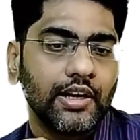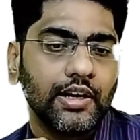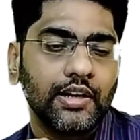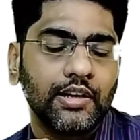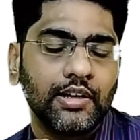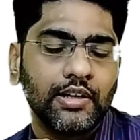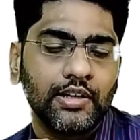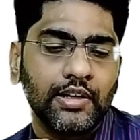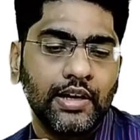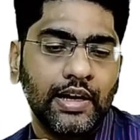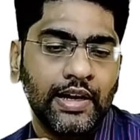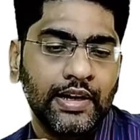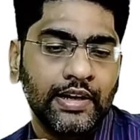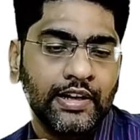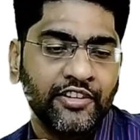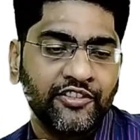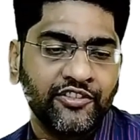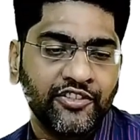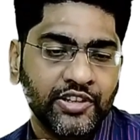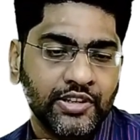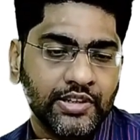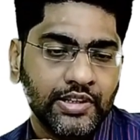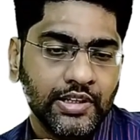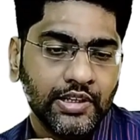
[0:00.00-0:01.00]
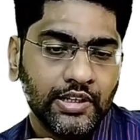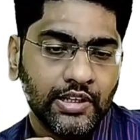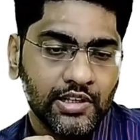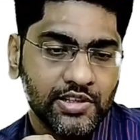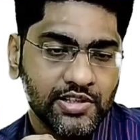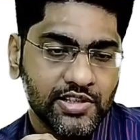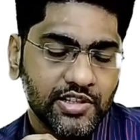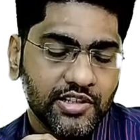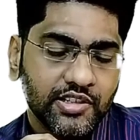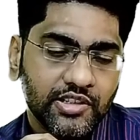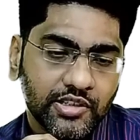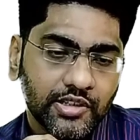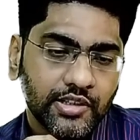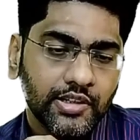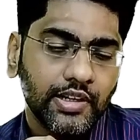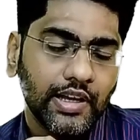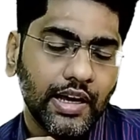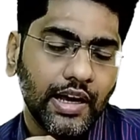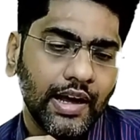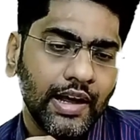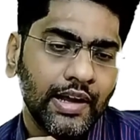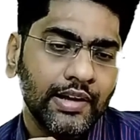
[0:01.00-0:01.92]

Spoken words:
and everything considered,